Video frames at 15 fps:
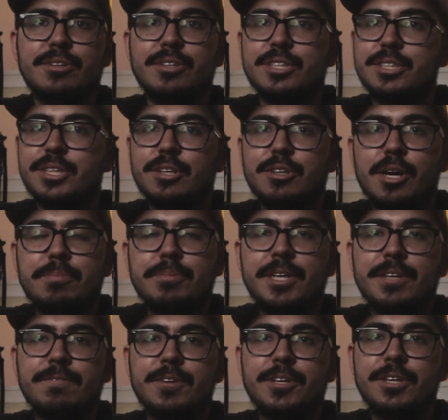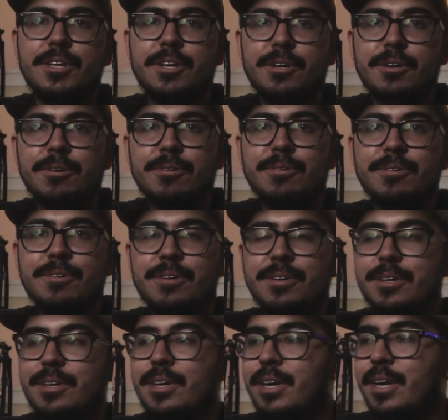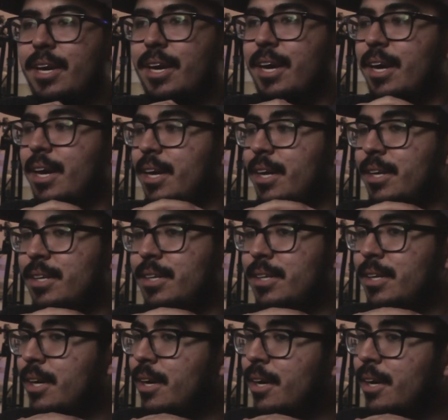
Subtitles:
on this little update video, and